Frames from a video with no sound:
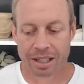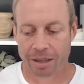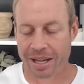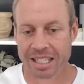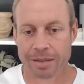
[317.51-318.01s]
Like
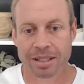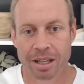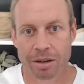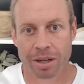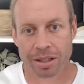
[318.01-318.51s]
my team had
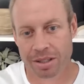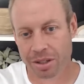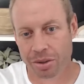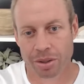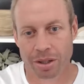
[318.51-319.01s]
done around
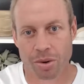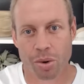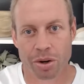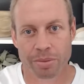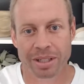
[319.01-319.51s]

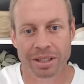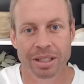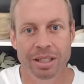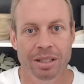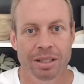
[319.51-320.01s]
2.25
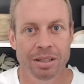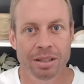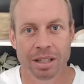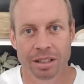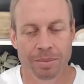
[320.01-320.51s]

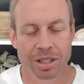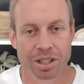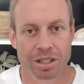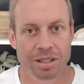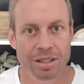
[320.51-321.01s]
million in
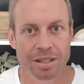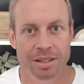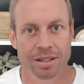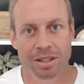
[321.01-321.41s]
commissions,